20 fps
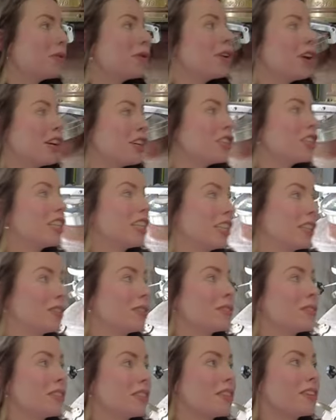400
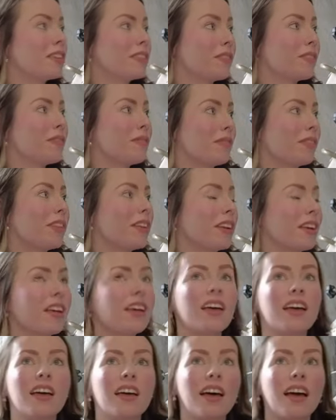kilos.
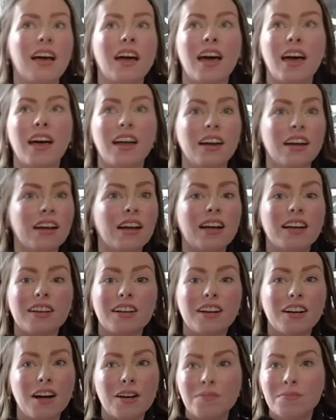And it
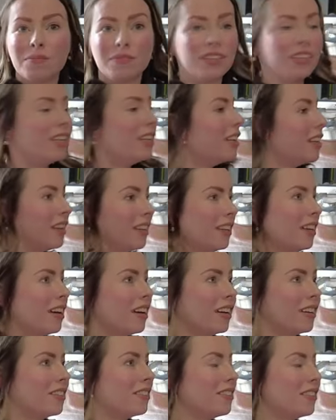come,
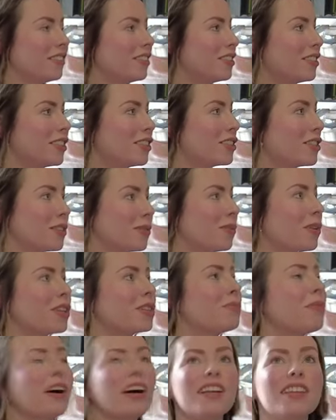yeah, it's just the
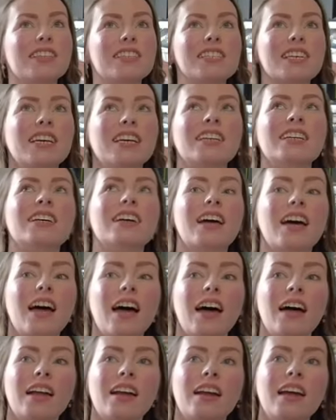worst part of the day.
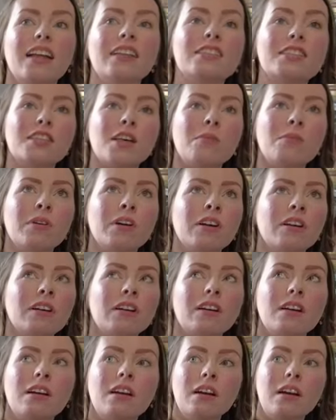And in
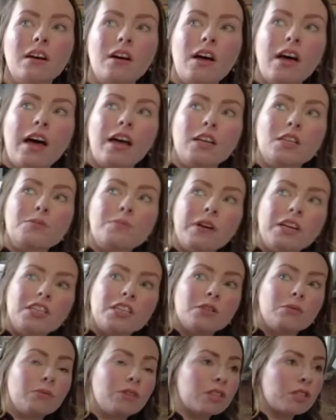summer, and
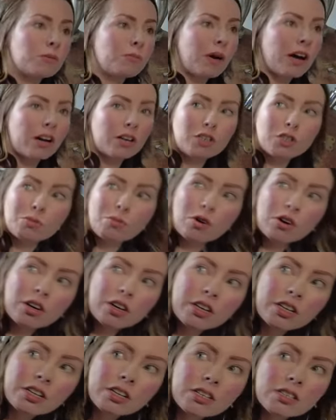especially with the sparge
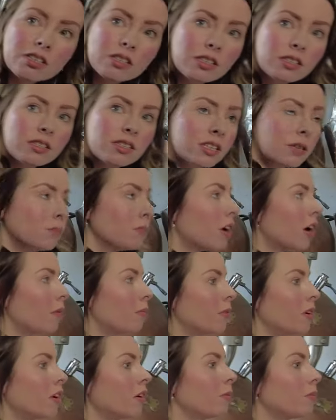water, you can see the steam
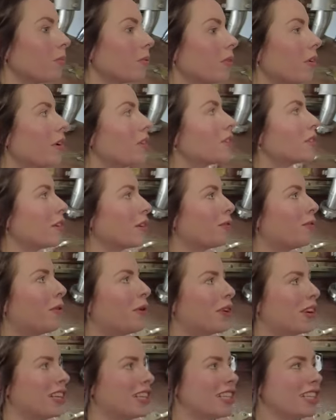coming up. It's like
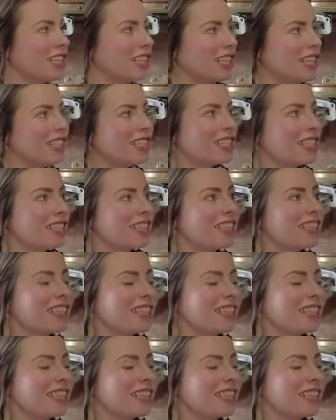40 degrees.